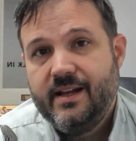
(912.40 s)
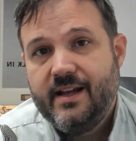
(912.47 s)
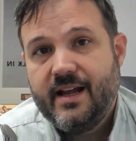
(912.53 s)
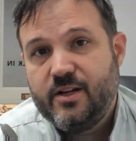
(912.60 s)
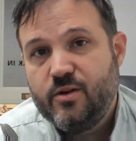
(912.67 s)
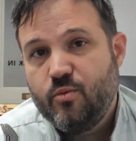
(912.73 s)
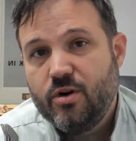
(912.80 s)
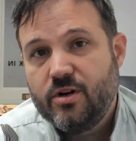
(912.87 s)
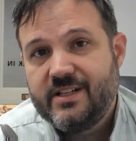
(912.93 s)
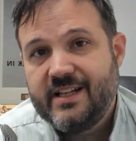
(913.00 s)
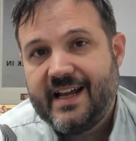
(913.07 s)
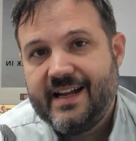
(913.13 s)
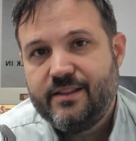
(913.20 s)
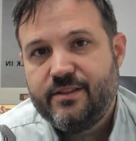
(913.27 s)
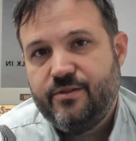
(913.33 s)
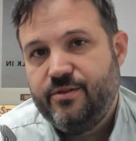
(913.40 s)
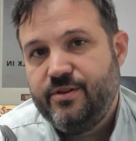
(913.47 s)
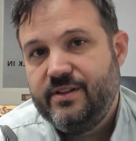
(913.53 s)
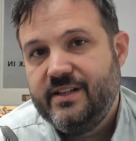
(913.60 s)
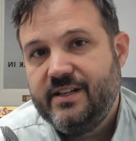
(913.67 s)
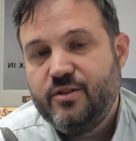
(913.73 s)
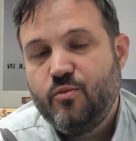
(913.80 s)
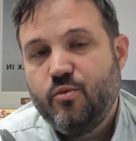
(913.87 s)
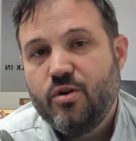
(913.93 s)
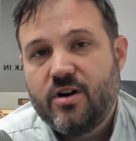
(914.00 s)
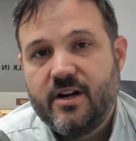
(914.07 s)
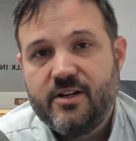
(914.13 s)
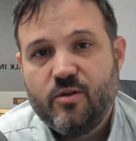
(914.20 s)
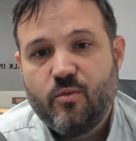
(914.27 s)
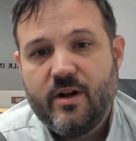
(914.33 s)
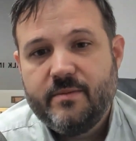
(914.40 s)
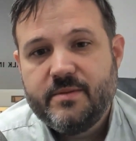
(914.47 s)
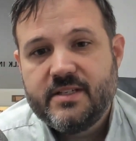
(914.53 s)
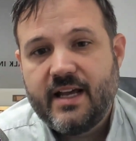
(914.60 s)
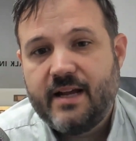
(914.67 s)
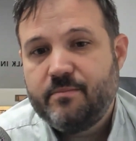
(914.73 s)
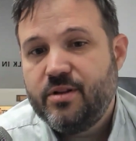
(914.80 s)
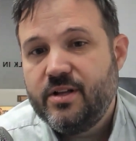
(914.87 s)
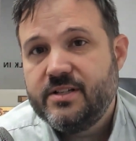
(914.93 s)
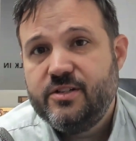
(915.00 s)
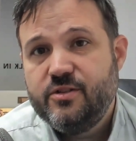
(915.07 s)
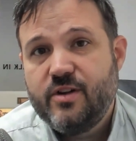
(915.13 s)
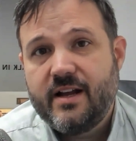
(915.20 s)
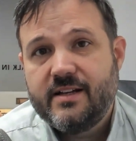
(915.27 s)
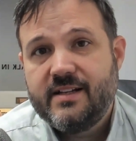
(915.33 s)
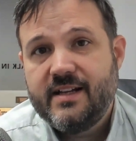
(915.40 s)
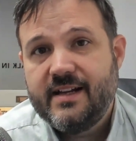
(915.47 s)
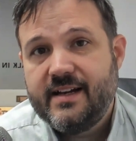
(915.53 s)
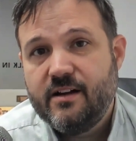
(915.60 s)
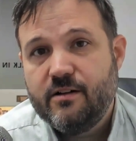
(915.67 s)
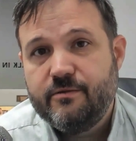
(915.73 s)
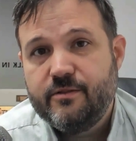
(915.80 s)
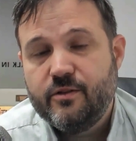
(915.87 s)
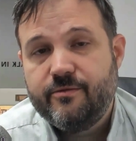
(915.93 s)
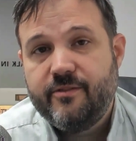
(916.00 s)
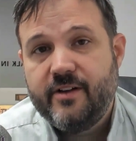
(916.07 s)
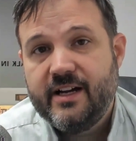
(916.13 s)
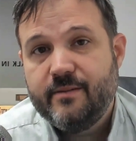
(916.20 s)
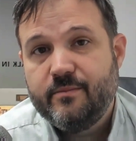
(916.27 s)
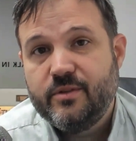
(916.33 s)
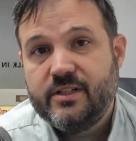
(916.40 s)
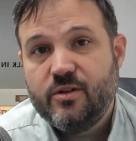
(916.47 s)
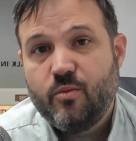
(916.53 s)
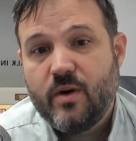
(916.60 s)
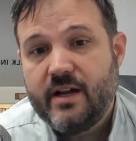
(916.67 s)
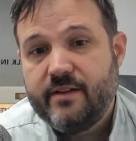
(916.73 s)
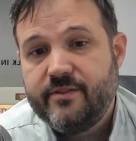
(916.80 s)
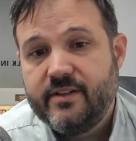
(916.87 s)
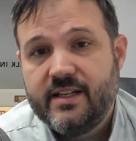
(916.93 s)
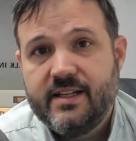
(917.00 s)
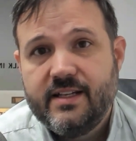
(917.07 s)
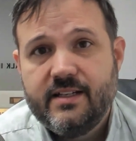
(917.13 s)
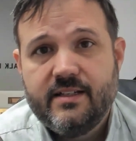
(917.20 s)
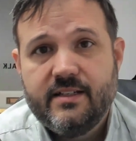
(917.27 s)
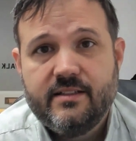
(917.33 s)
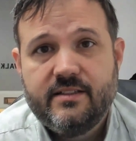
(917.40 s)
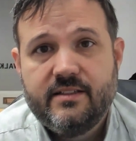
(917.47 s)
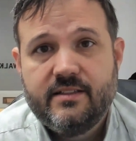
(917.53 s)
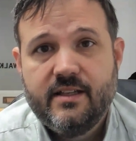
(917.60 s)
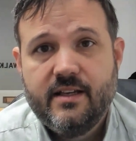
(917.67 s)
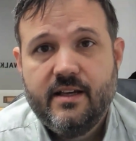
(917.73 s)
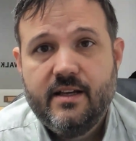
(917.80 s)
and you work to 8:30, then you work on your website, plus you got to take care of your family, your wife and kids.